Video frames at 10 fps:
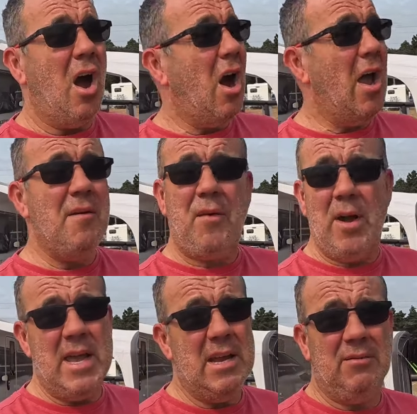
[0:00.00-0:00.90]
If I
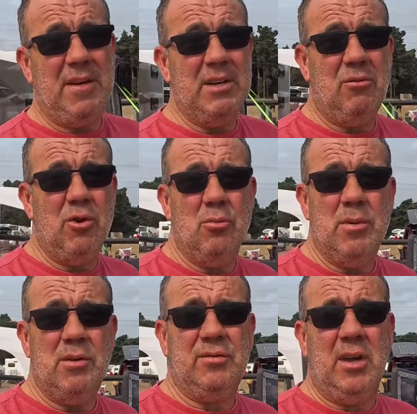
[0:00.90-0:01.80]
hear of any
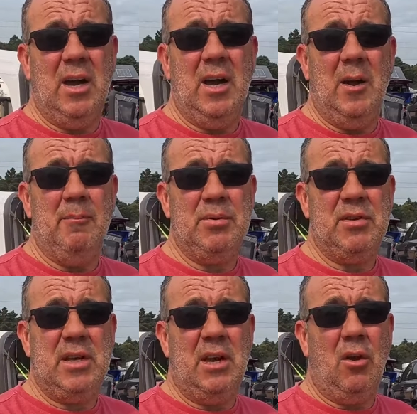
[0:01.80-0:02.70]
rumours, um,
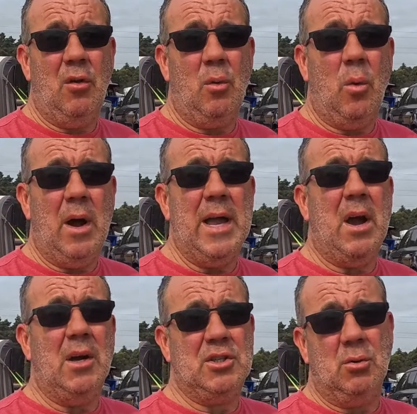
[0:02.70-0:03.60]
particularly along the way,
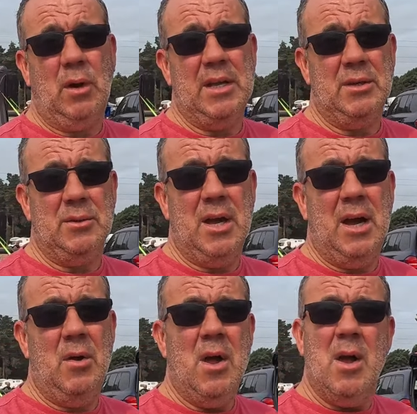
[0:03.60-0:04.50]
I shall let you
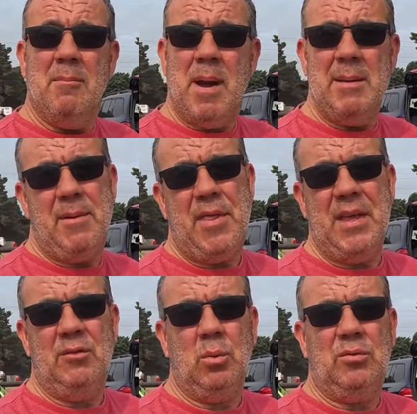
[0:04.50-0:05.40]
know. Maybe
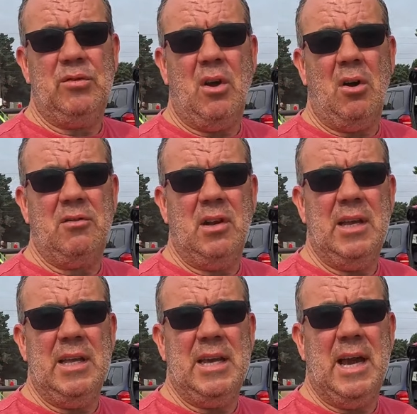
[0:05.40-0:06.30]
things will start to
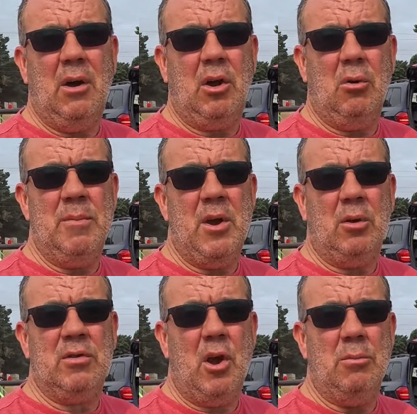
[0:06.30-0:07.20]
leak out come the
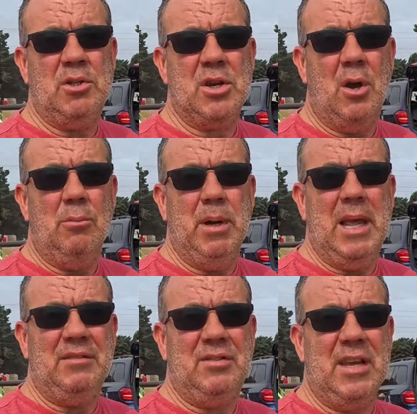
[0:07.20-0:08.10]
October show, but
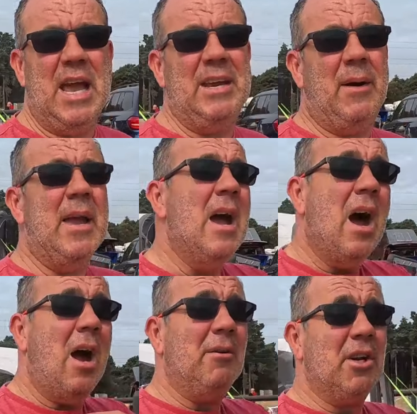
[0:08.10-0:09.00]
let's see. Anyway,
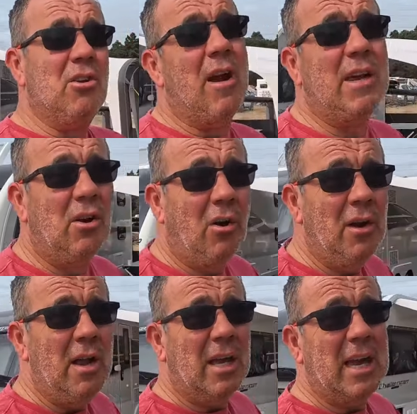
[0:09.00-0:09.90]
I'm going to crack on,
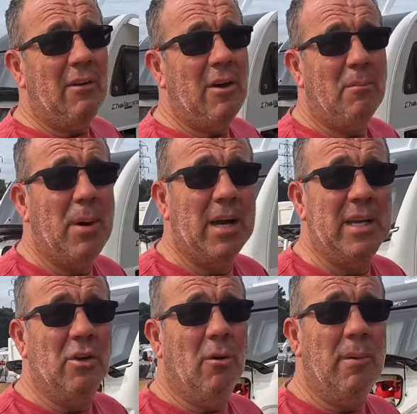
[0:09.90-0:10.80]
carry on
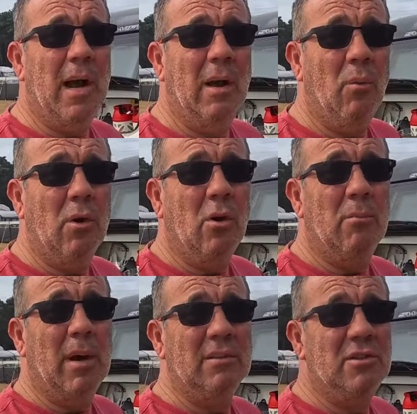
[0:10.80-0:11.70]
packing up, and we'll come
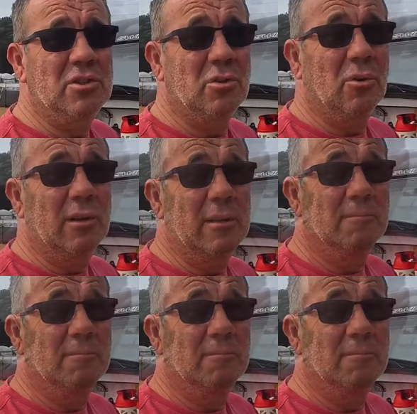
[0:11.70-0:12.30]
back to you shortly.